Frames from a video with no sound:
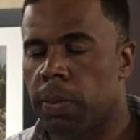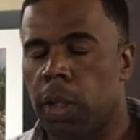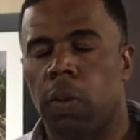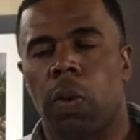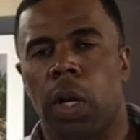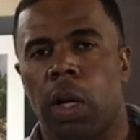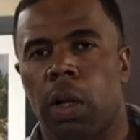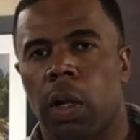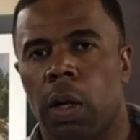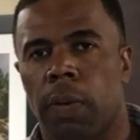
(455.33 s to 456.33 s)
be aware
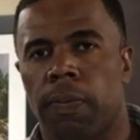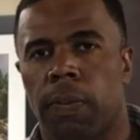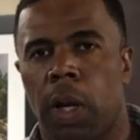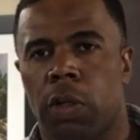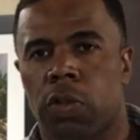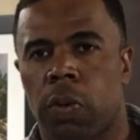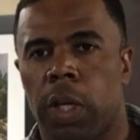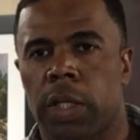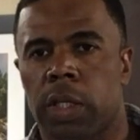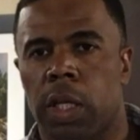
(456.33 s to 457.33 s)
of our
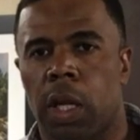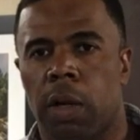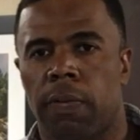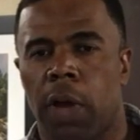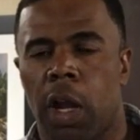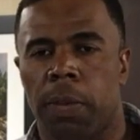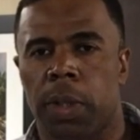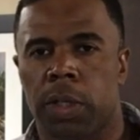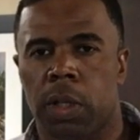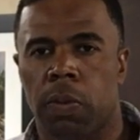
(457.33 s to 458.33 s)
stress and our
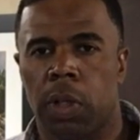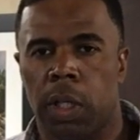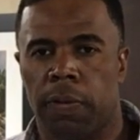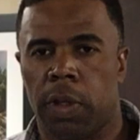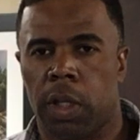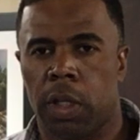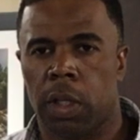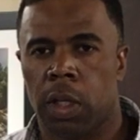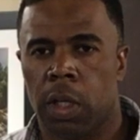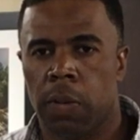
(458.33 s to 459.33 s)
environments that we live in.
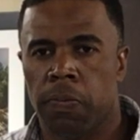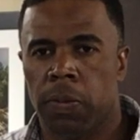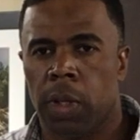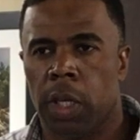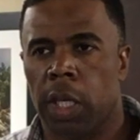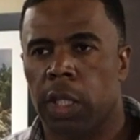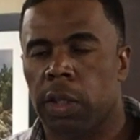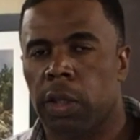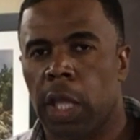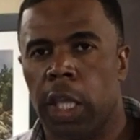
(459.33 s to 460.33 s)
Again,
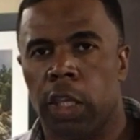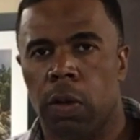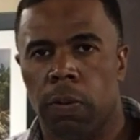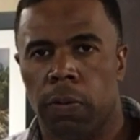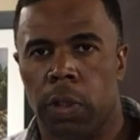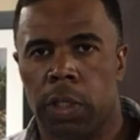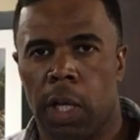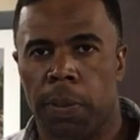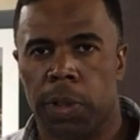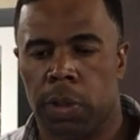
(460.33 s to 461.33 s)
thank you for this
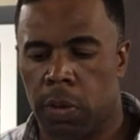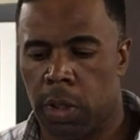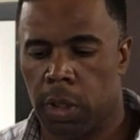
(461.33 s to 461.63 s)
opportunity.